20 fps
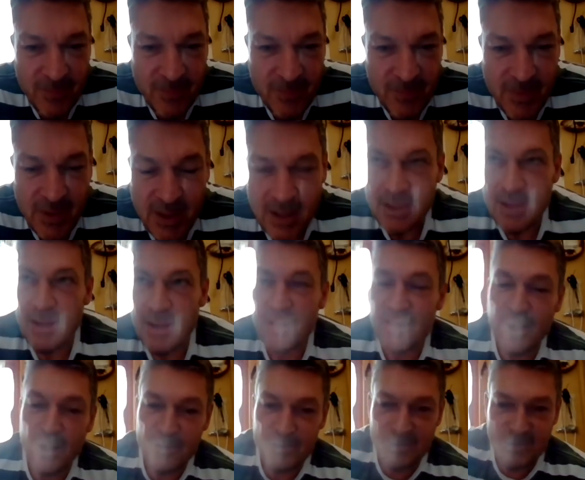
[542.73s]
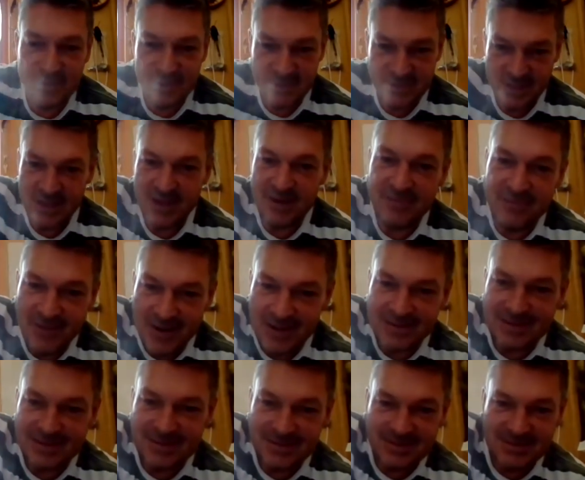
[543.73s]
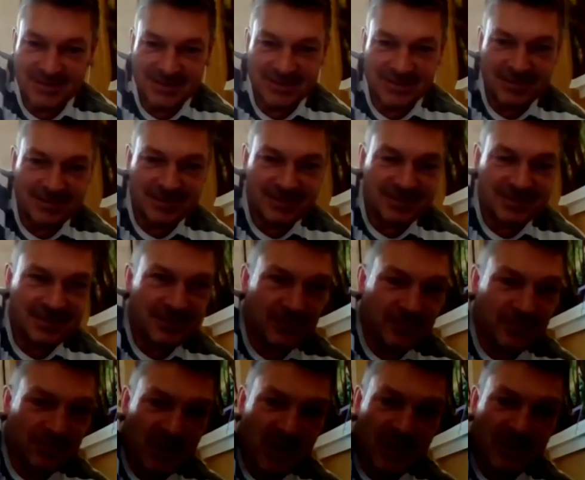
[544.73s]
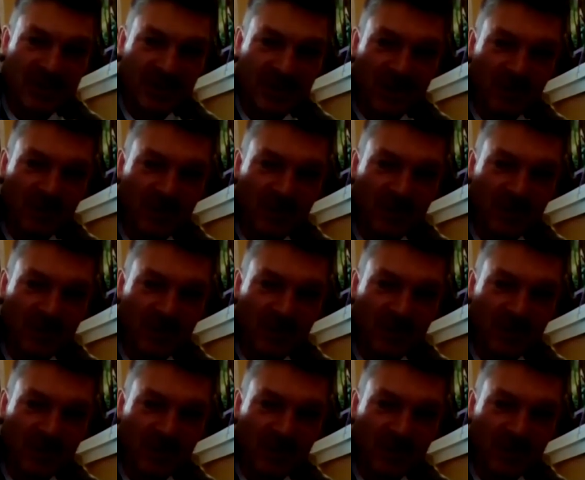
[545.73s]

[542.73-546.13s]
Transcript: and I go to the City fans behind the goal with